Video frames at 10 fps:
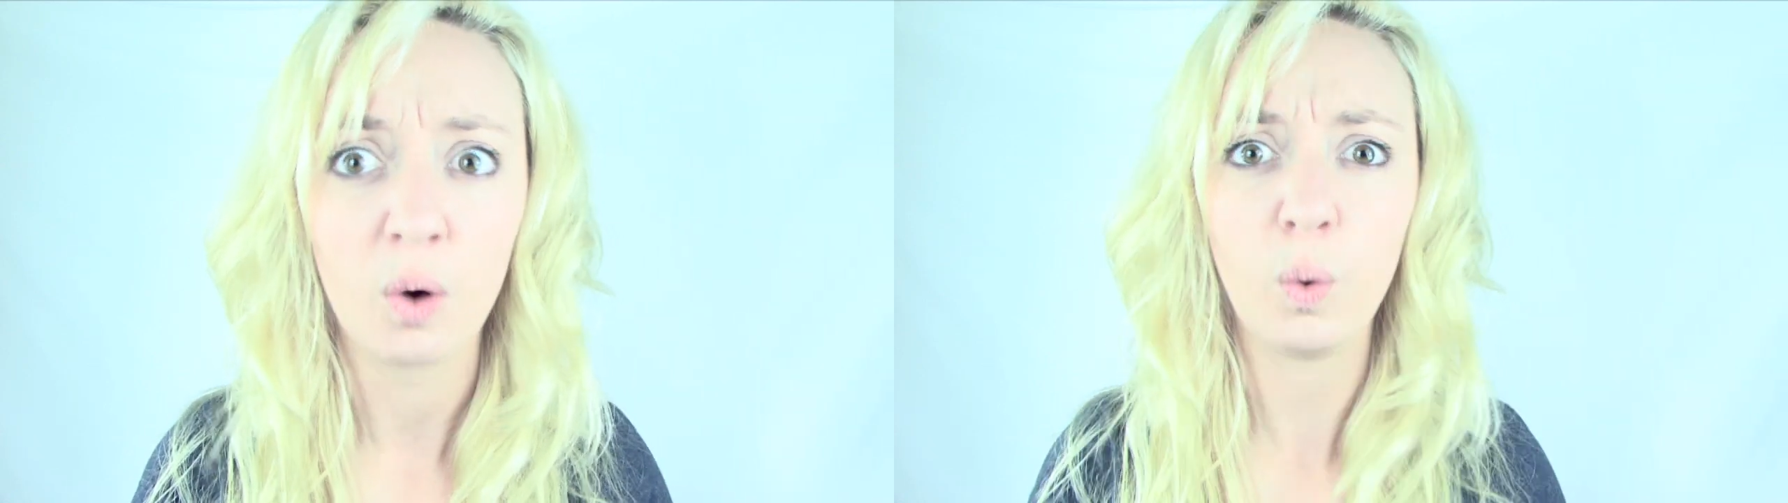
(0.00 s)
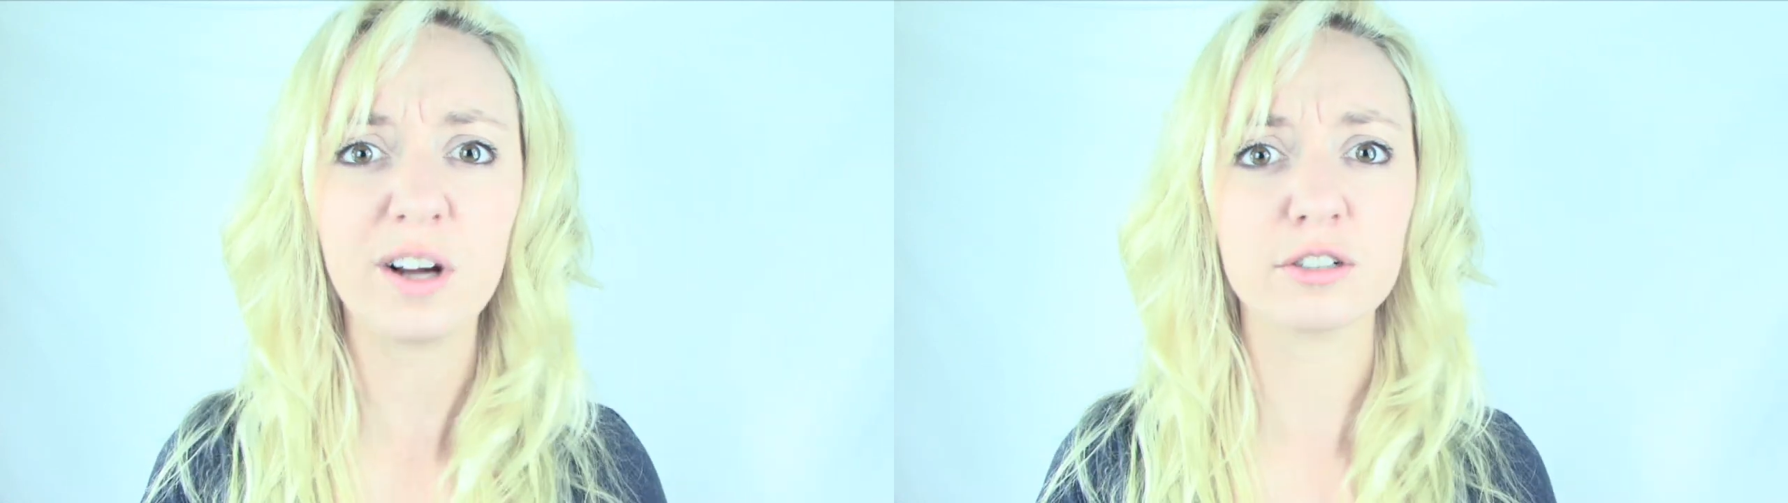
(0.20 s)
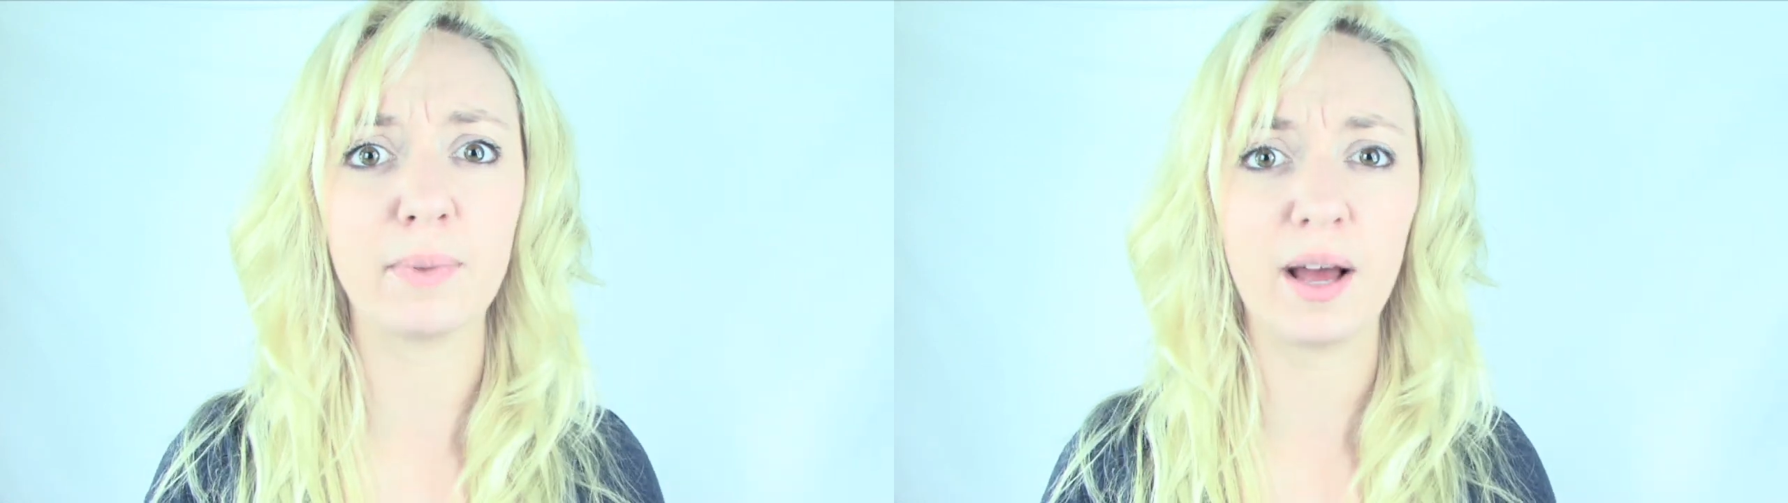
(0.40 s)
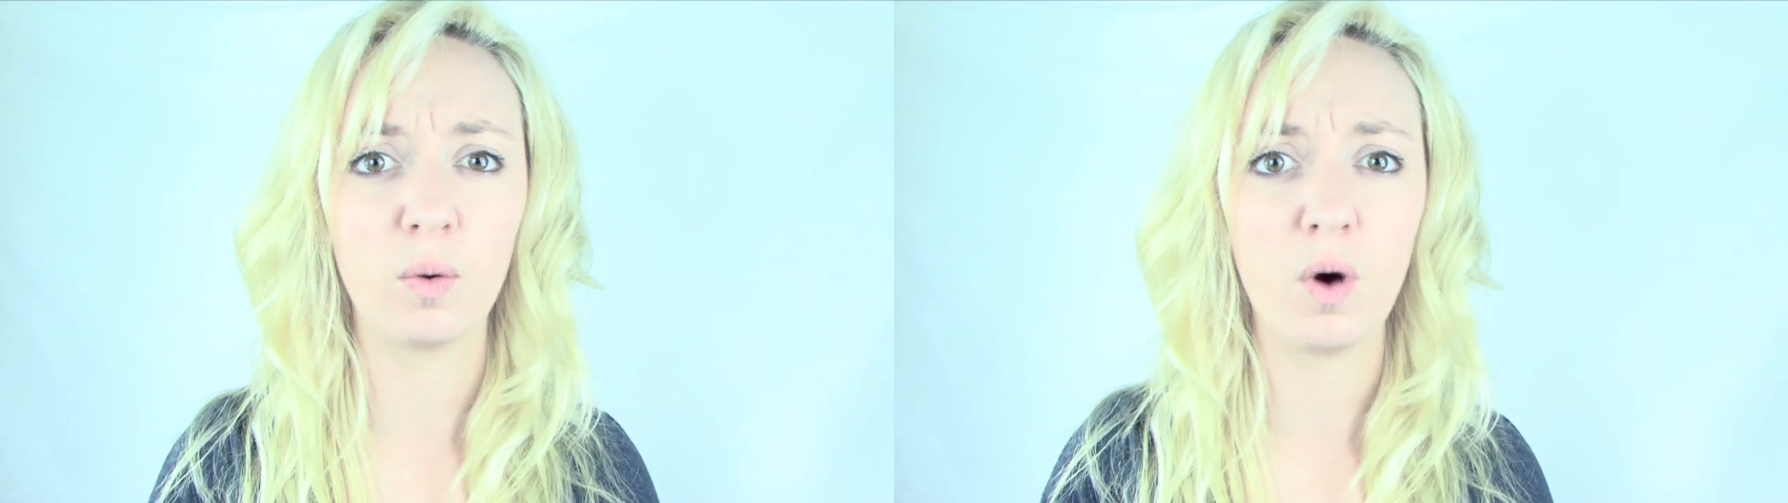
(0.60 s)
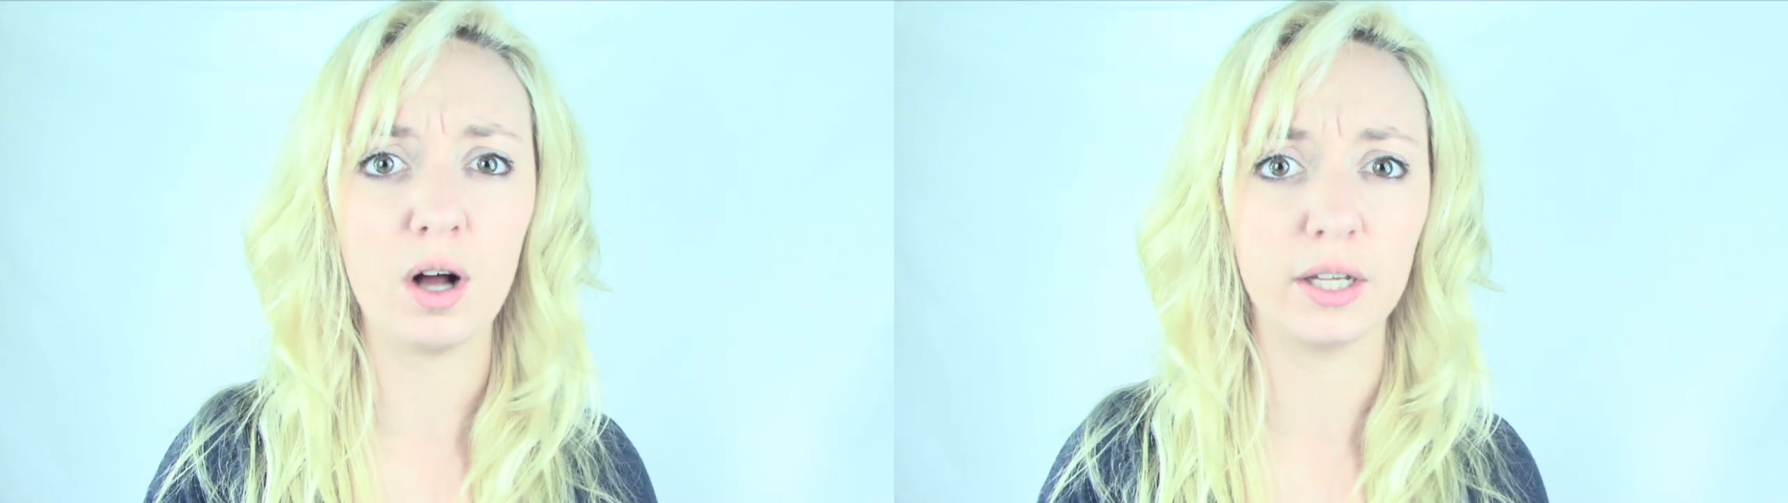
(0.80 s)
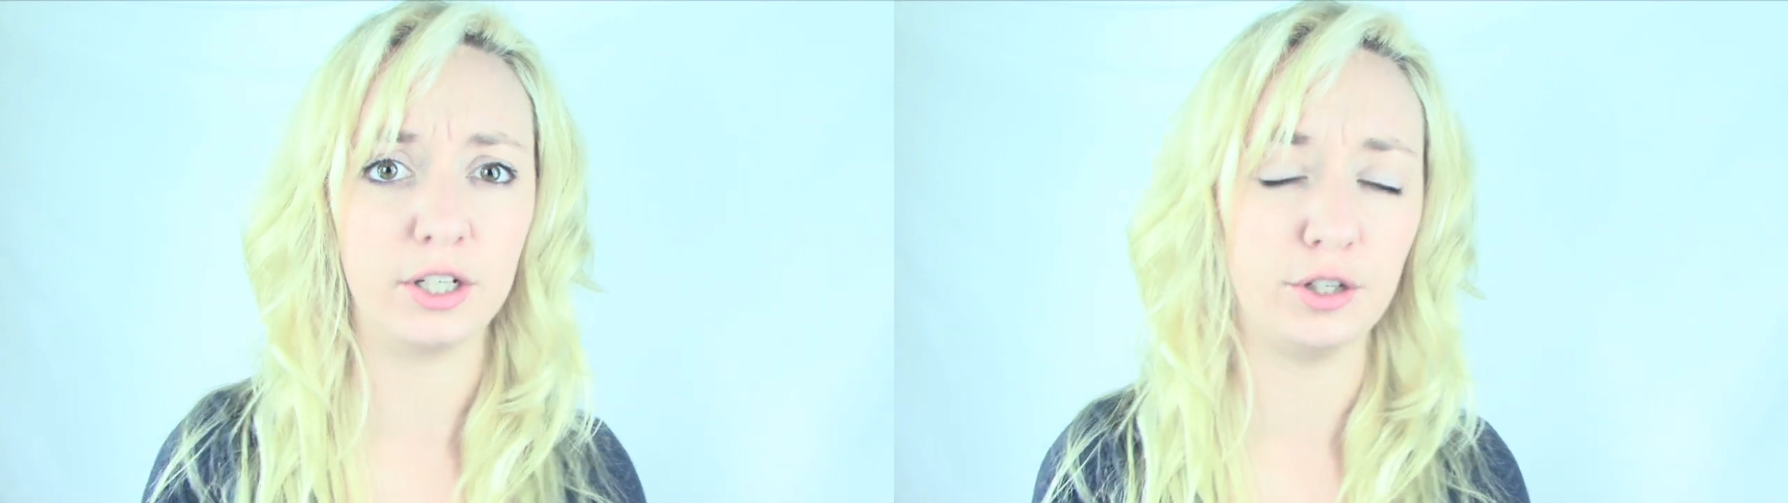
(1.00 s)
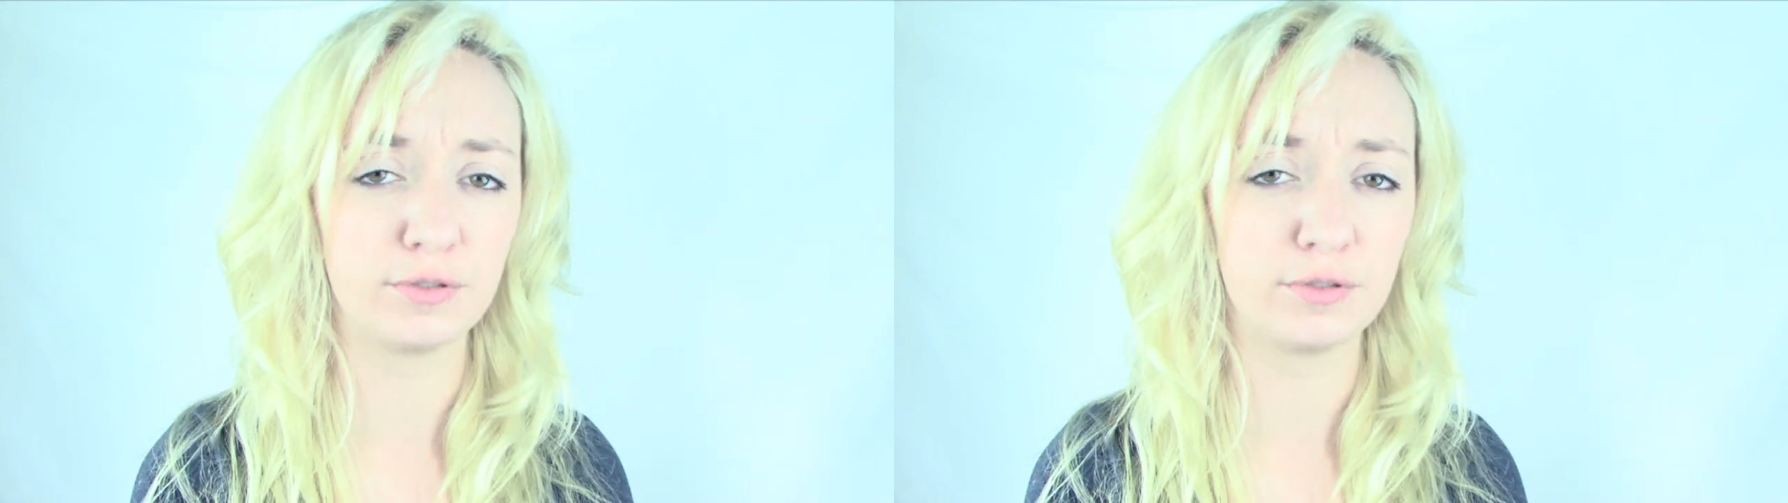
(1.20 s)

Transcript: Where's my wallet?